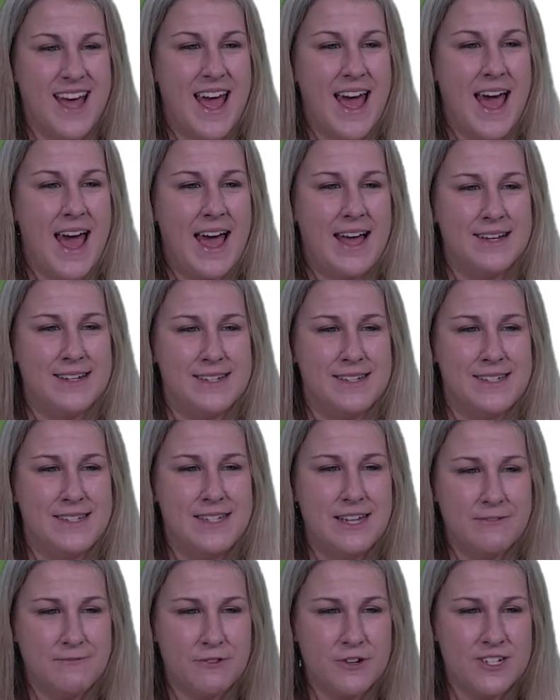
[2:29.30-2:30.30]
and
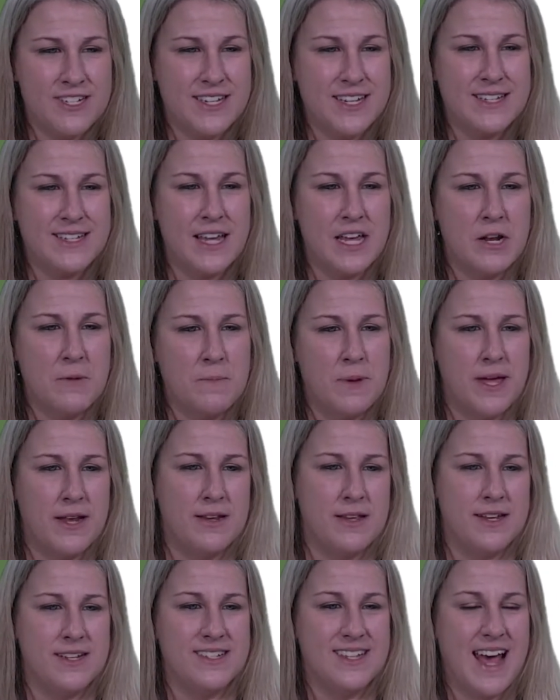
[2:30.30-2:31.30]
differences in
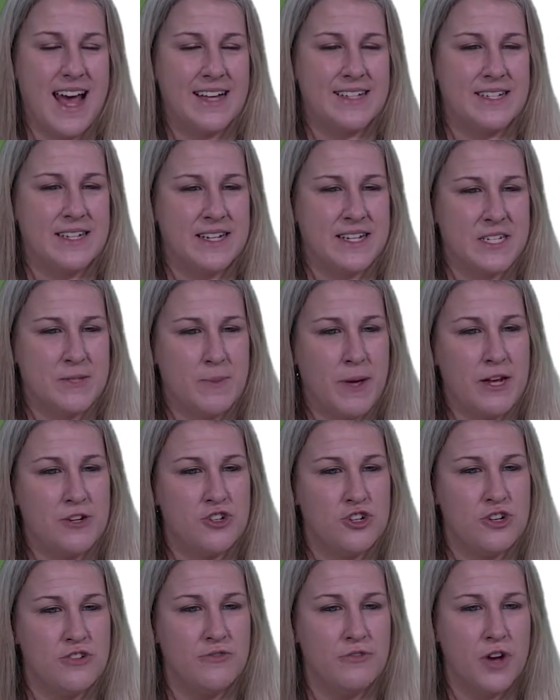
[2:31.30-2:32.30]
opinions as an
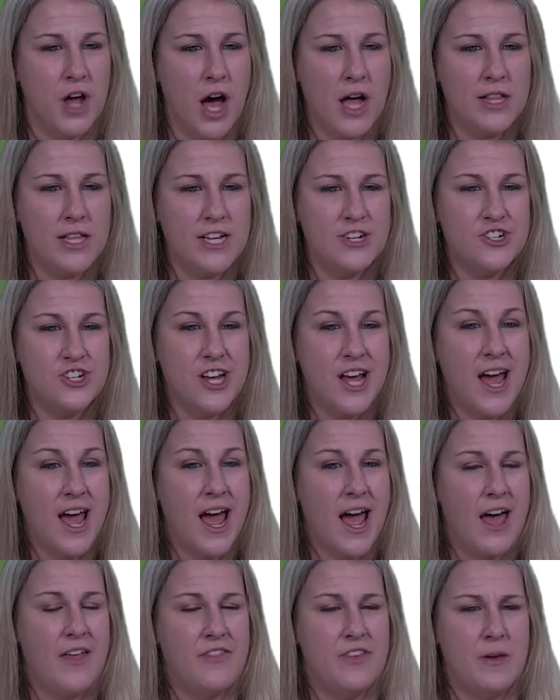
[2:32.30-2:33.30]
expansion of knowledge
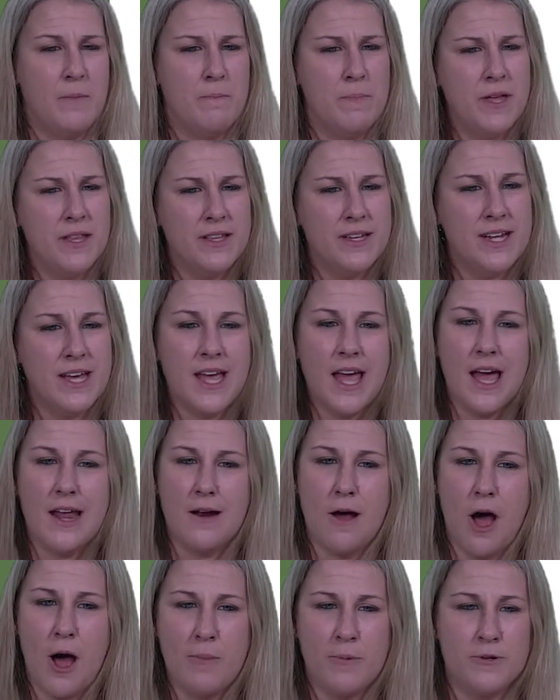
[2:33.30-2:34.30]
and the ability
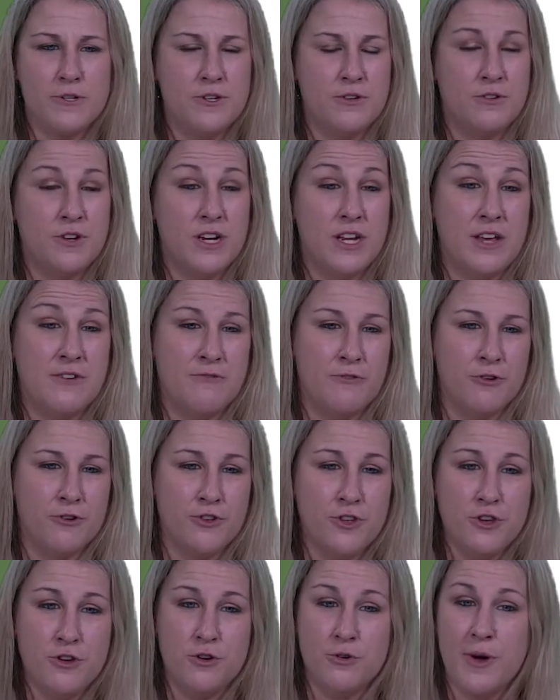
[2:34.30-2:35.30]
and opportunity for
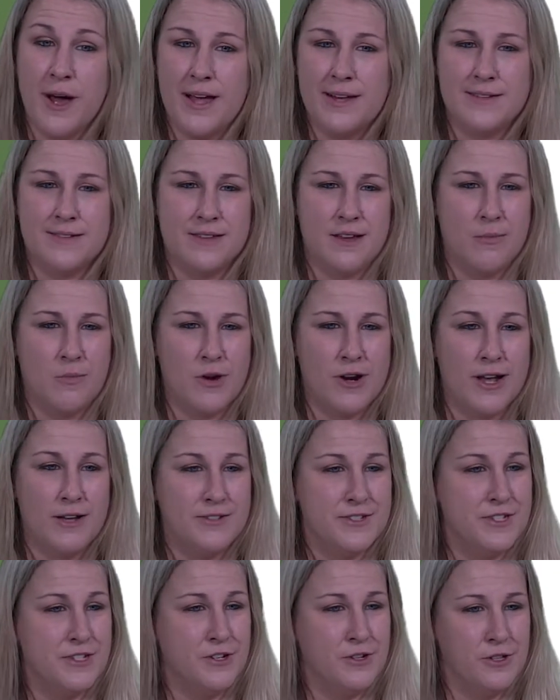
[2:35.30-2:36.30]
you and someone
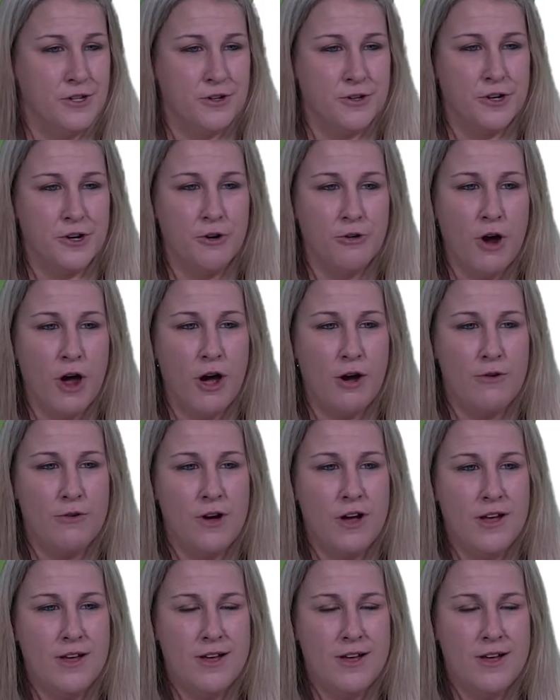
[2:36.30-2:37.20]
else to learn and grow.